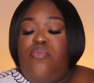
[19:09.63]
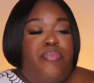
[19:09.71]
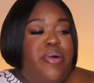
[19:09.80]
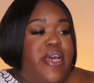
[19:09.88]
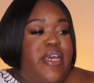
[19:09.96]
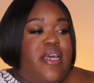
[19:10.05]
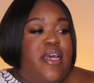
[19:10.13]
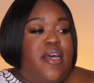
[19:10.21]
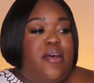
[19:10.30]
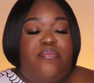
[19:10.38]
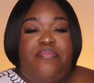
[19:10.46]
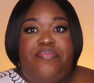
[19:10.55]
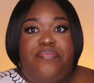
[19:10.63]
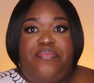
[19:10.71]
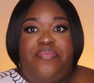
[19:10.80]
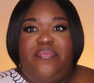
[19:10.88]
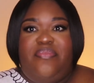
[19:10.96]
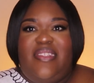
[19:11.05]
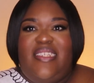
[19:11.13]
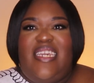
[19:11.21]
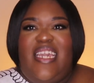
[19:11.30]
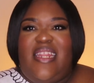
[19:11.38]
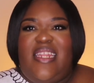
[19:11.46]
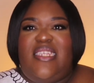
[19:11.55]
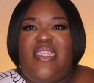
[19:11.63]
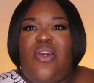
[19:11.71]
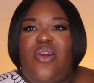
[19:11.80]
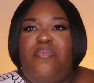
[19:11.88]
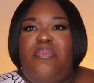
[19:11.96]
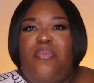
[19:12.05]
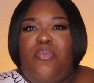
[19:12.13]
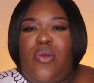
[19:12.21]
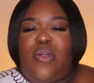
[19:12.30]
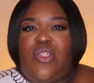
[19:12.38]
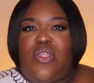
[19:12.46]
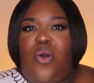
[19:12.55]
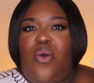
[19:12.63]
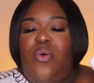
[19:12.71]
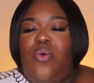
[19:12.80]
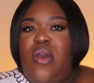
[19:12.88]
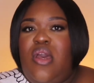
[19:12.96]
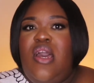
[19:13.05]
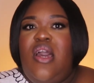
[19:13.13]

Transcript: But yeah, this is gonna be more so